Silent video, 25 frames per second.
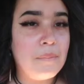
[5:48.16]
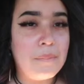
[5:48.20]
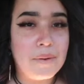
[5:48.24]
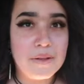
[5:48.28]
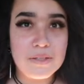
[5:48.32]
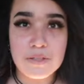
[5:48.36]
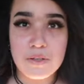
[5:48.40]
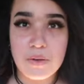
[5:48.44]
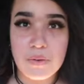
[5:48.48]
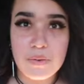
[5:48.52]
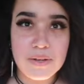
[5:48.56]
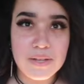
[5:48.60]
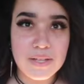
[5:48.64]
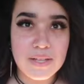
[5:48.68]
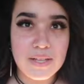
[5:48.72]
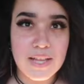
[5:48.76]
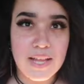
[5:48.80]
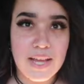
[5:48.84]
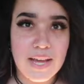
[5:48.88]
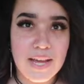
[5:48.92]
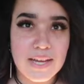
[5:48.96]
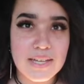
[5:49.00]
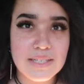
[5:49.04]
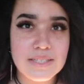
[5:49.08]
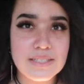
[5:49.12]
I'm about to go into
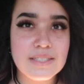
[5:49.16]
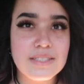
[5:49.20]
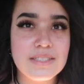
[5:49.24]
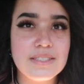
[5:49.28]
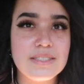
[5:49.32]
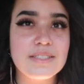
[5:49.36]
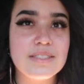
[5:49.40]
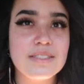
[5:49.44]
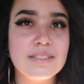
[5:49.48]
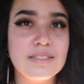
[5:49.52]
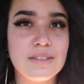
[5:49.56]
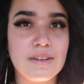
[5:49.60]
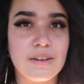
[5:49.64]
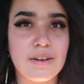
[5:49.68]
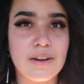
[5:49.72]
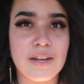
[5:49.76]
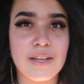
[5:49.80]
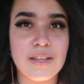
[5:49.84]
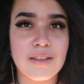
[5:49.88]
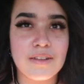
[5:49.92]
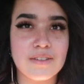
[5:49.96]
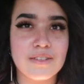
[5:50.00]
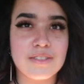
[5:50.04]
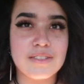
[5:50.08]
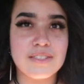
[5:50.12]
class. Sorry,
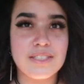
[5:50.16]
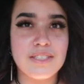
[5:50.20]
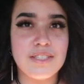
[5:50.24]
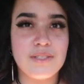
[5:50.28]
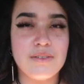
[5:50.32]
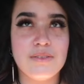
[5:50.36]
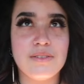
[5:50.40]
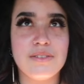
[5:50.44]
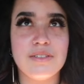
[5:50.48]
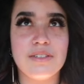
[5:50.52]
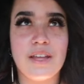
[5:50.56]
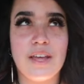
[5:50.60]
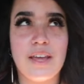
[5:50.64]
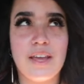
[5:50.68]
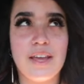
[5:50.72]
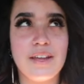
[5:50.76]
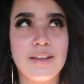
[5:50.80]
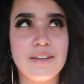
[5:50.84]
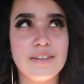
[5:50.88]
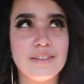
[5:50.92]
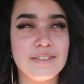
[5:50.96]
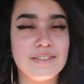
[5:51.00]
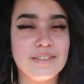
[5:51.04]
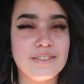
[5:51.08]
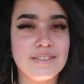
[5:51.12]
there's a huge
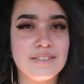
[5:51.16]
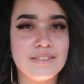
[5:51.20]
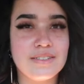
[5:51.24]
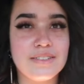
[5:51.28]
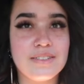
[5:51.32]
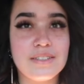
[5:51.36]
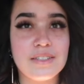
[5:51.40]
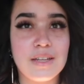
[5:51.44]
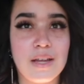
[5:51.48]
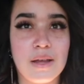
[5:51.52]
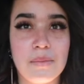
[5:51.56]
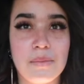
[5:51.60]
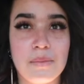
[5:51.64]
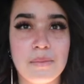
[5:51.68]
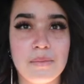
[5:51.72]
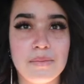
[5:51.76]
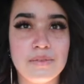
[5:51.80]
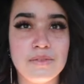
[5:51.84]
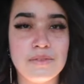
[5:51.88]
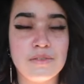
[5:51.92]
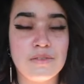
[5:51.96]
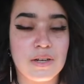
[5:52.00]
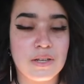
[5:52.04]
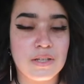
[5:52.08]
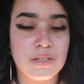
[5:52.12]
light because
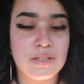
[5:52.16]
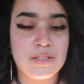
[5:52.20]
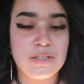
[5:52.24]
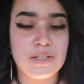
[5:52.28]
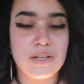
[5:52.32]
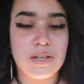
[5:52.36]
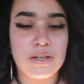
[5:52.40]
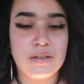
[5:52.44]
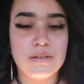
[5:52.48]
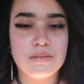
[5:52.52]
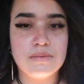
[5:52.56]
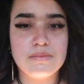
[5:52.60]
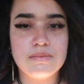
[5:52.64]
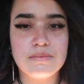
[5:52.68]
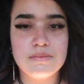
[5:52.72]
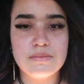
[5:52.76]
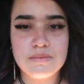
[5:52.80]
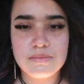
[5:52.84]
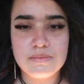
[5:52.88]
I'm directly.